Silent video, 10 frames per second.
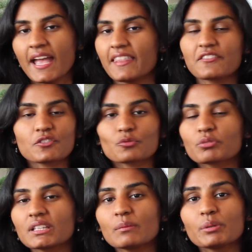They're just
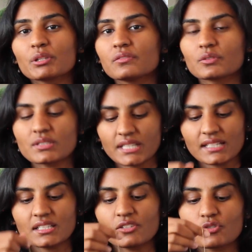really beautiful,
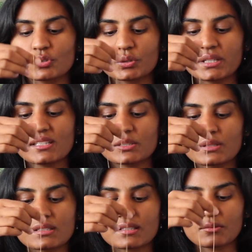dainty jewelry, so
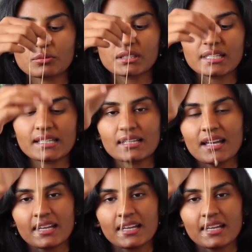it's really